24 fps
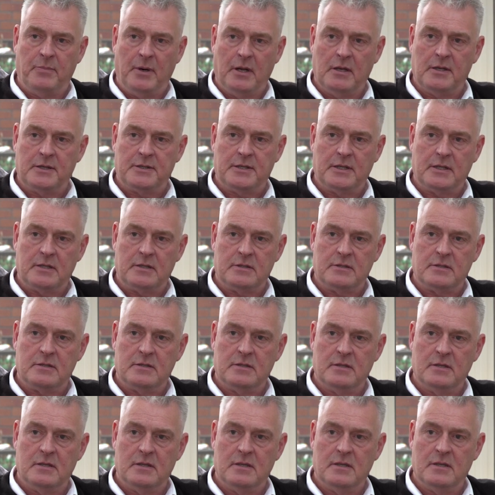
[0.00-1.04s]
politics.
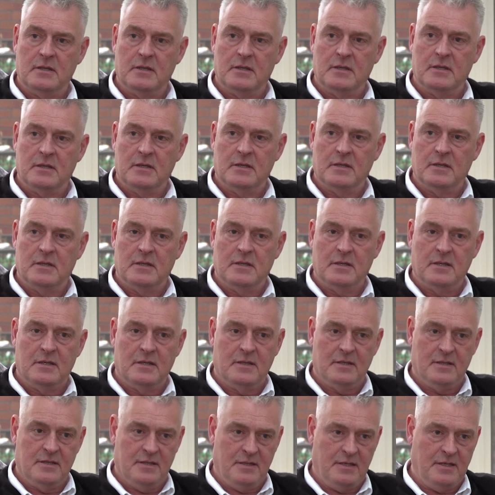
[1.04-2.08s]

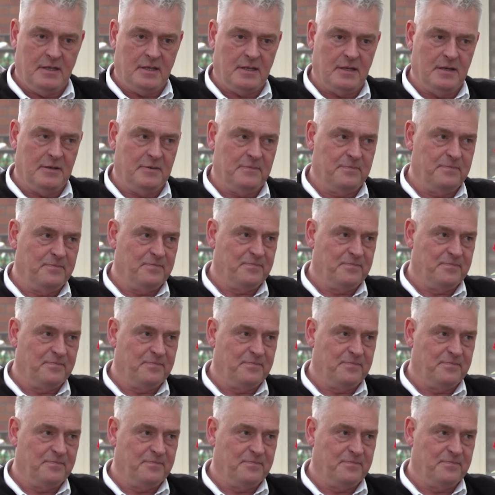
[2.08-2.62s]
There you go.